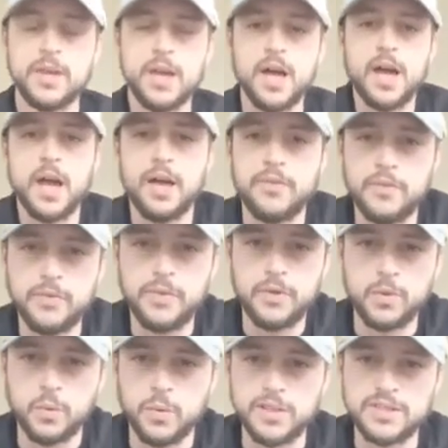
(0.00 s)
They're
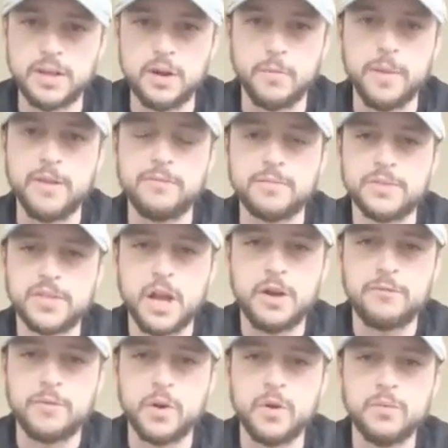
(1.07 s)
the ones that are made from
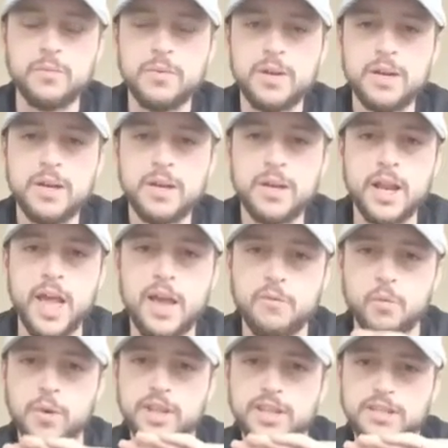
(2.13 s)
styrofoam, and I
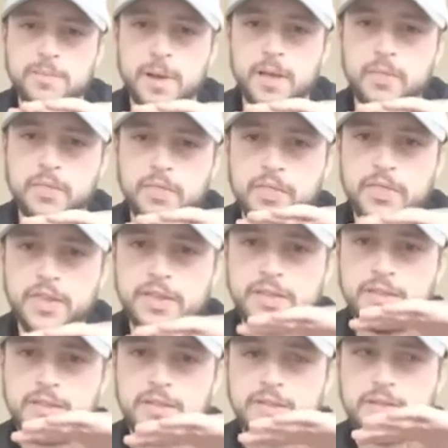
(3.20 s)
have one that's about this